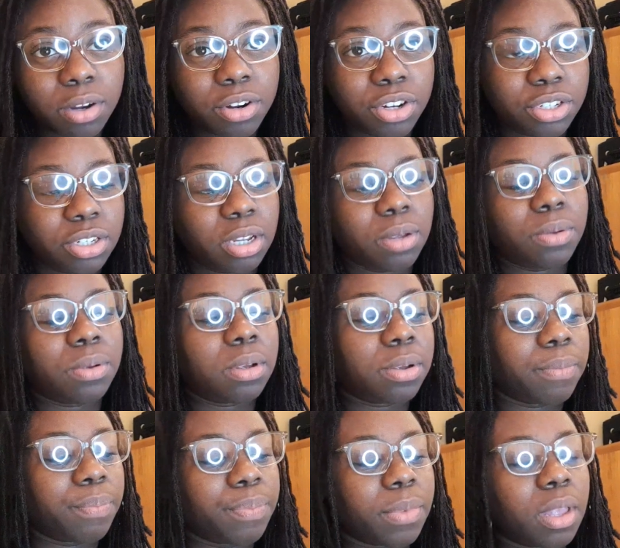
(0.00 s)
the crochet hook,
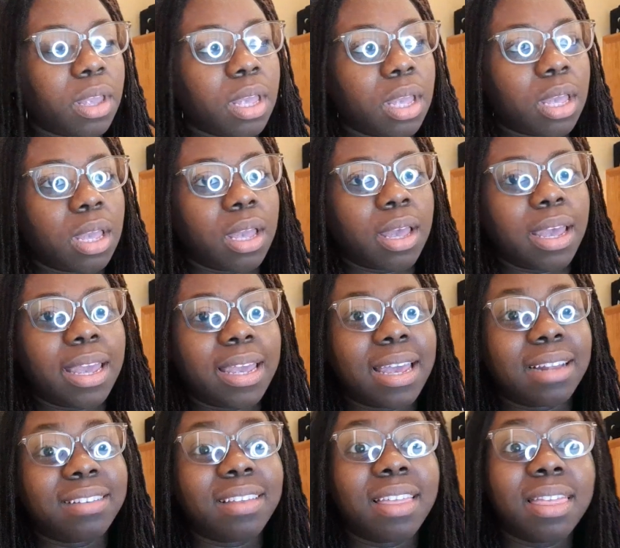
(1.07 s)
it
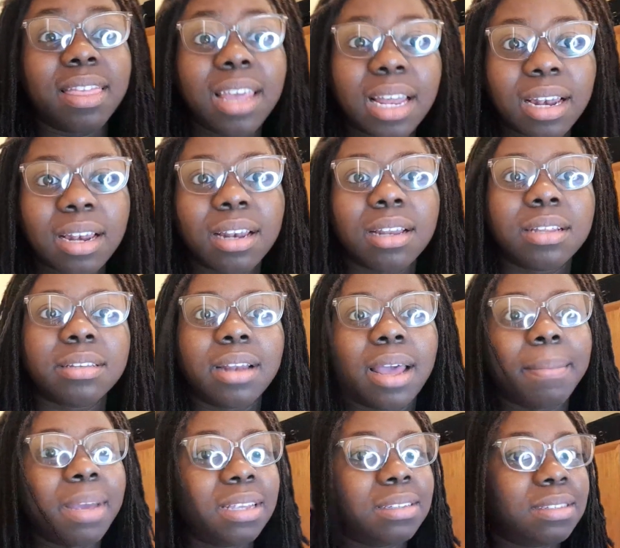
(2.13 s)
gets thin. So
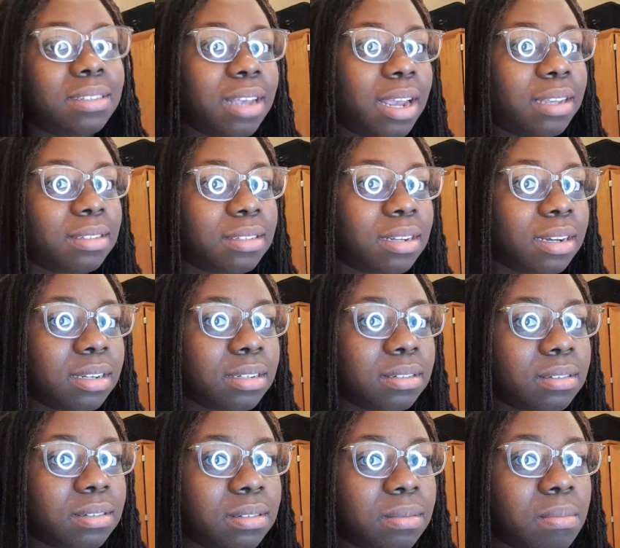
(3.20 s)
like my sizes are
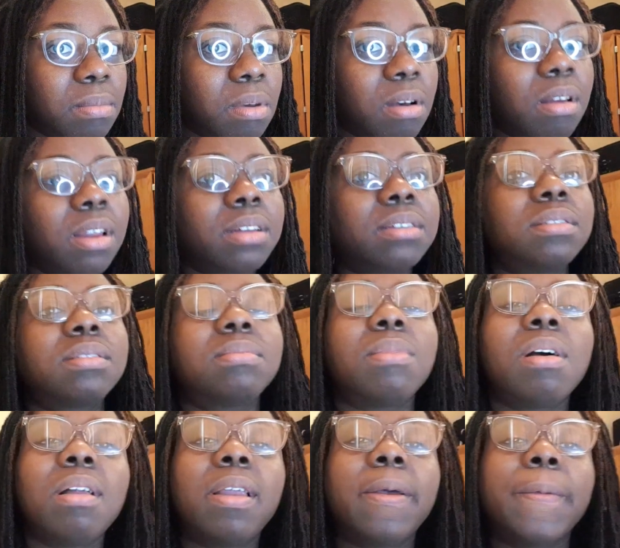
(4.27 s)
getting smaller and
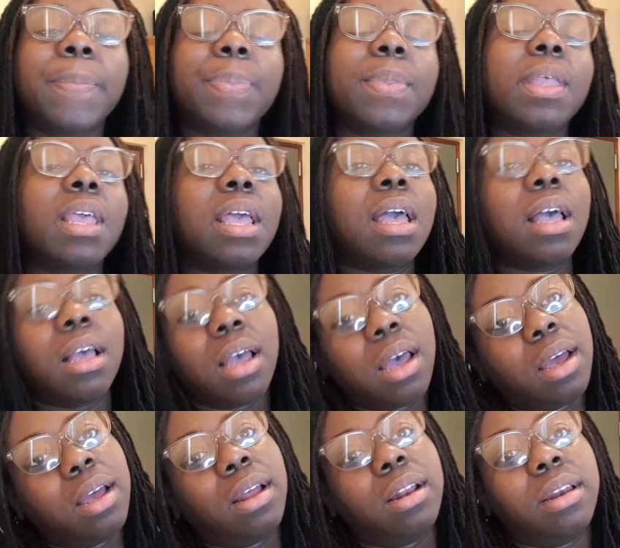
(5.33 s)
smaller.
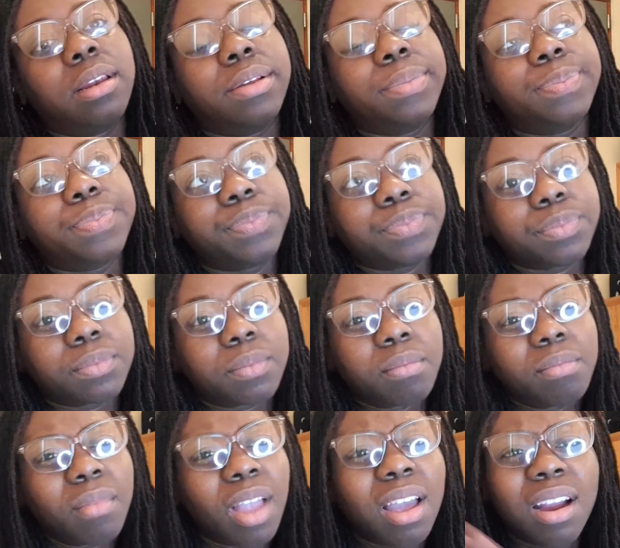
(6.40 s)
And
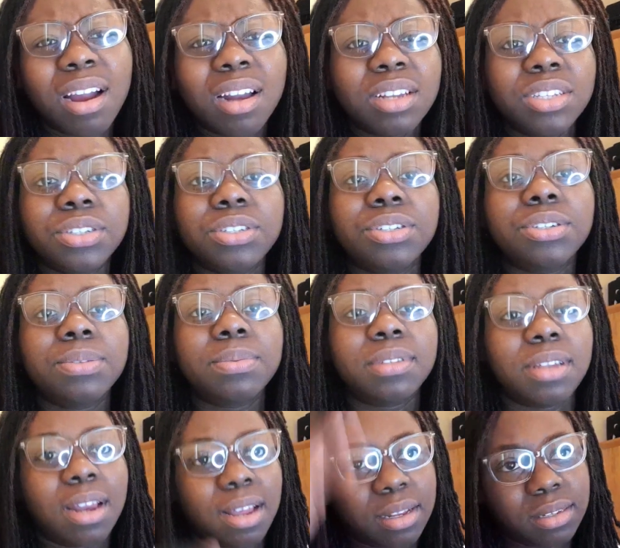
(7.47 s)
I got on YouTube
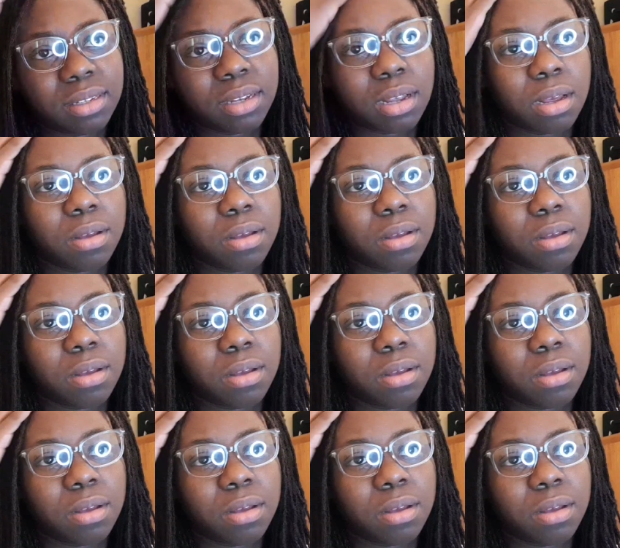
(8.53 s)
so that